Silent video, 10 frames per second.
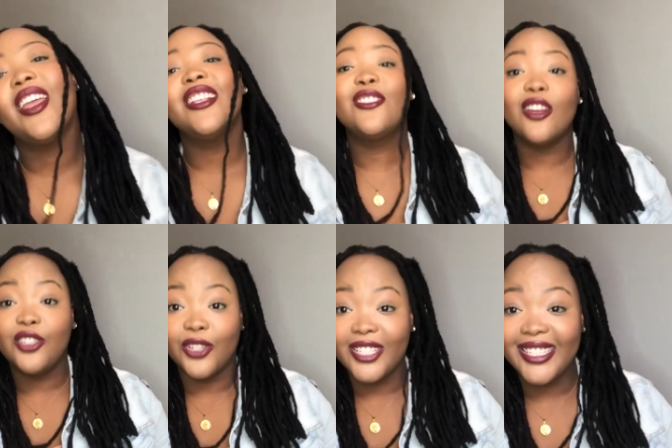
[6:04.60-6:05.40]
It's not
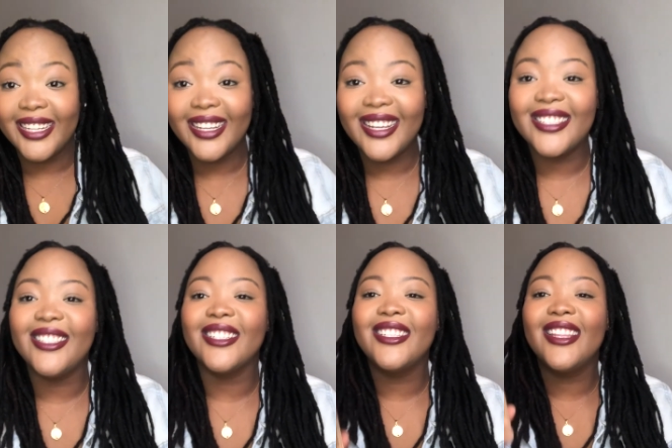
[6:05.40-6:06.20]
dirty, it's
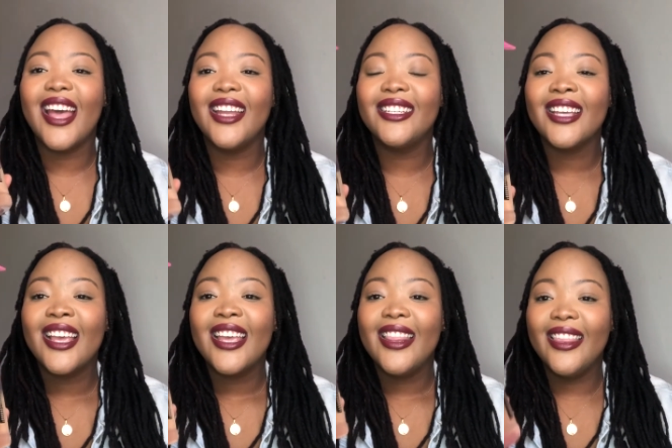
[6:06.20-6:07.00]
just that
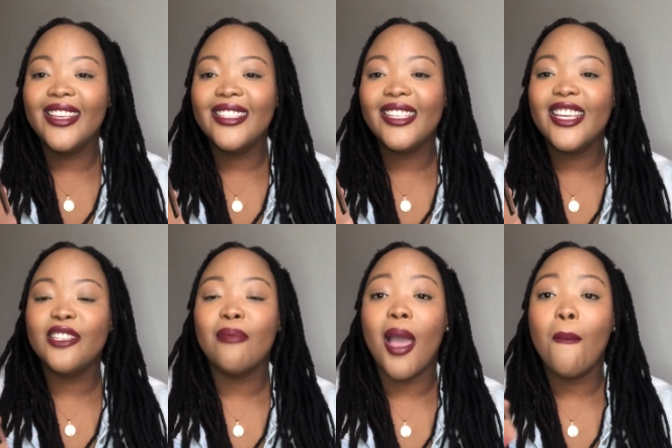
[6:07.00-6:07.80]
this
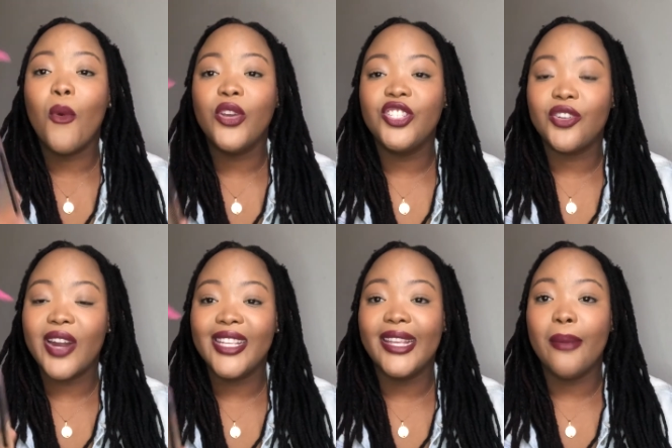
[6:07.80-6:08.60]
is my
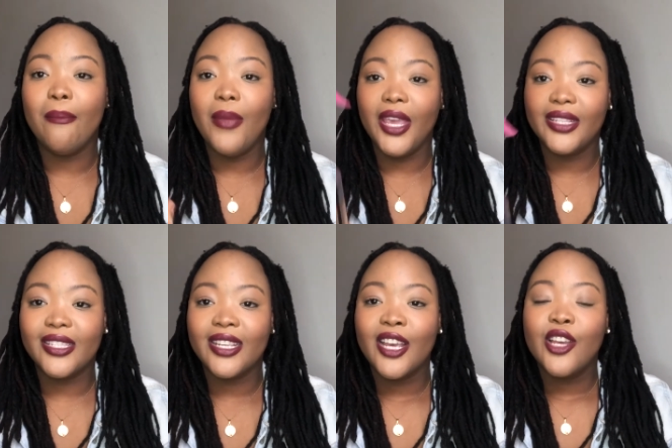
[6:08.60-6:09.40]
moisturizing
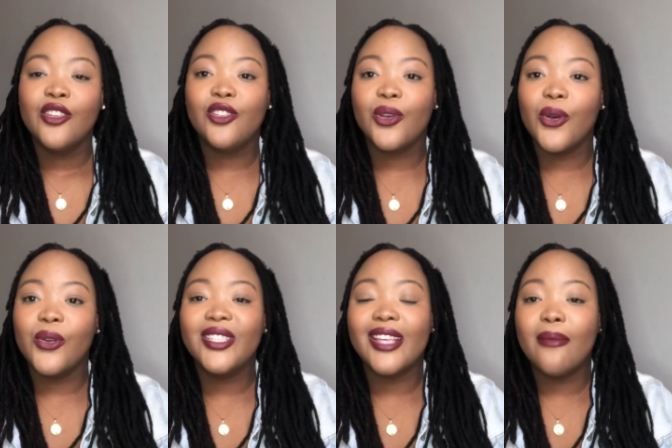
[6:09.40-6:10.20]
mix. So
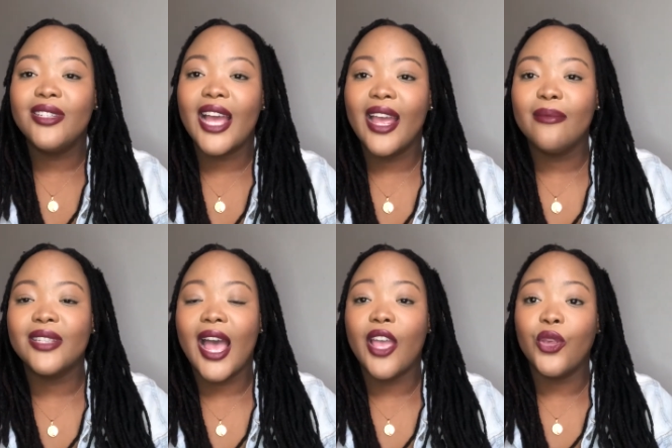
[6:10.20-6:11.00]
sometimes
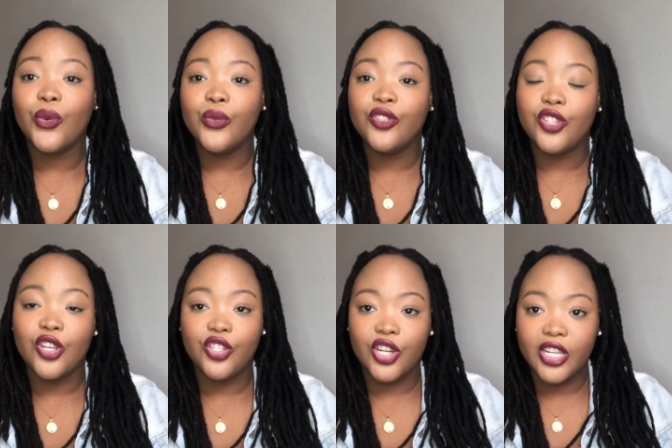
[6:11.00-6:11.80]
I use
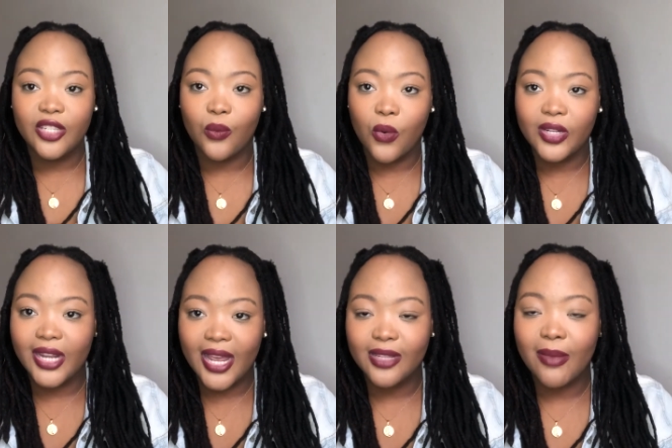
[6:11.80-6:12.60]
just water
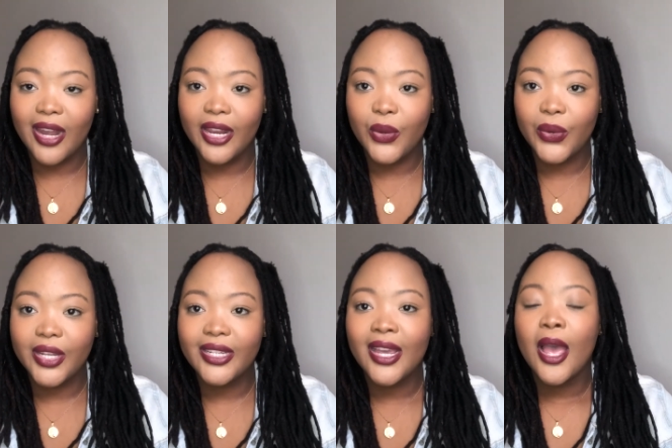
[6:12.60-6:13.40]
as my
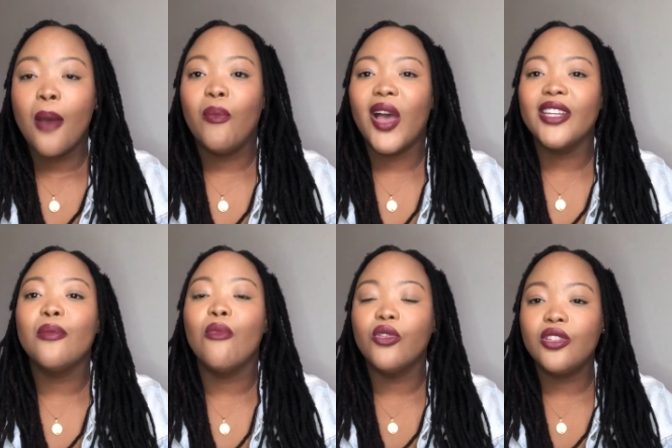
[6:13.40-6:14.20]
liquid, but
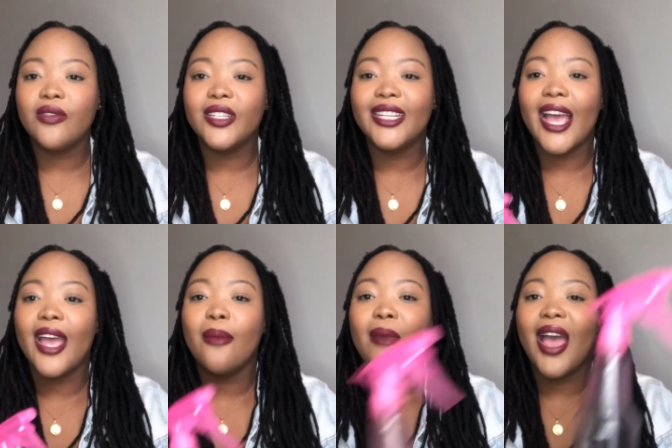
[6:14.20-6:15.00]
most of the
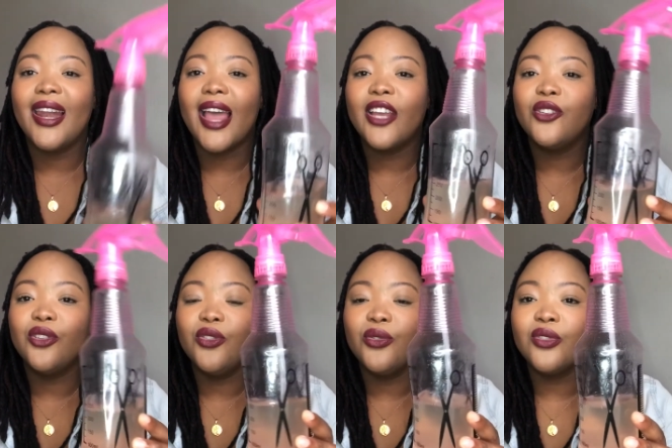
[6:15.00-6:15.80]
time I like to
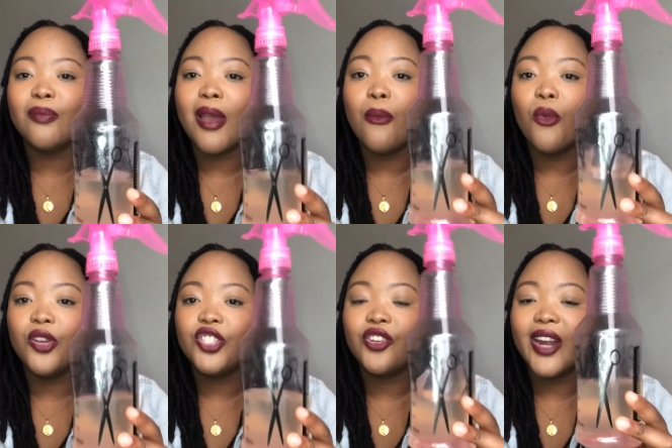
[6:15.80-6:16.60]
use my
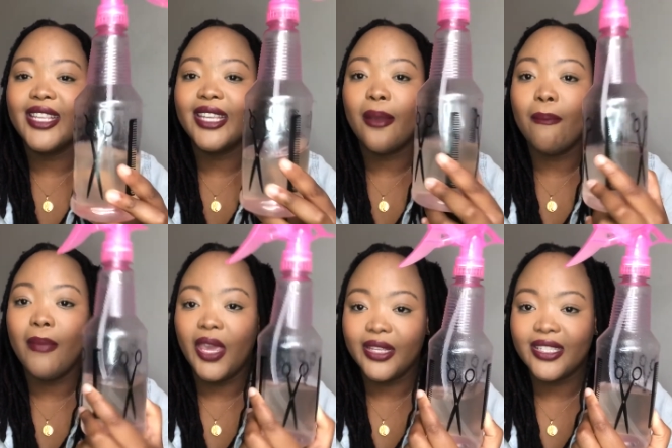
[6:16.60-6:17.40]
moisturizing
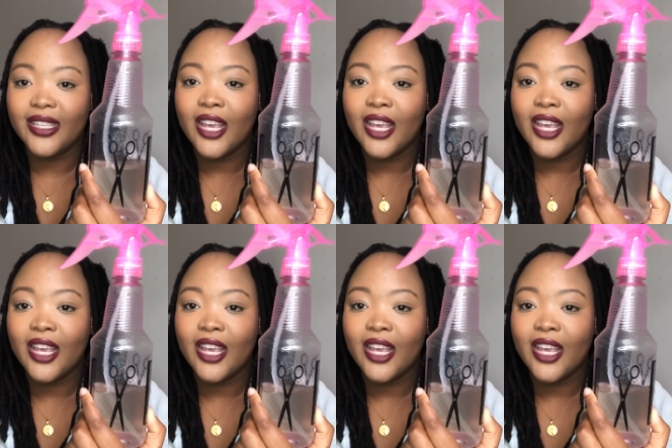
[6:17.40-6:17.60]
mix.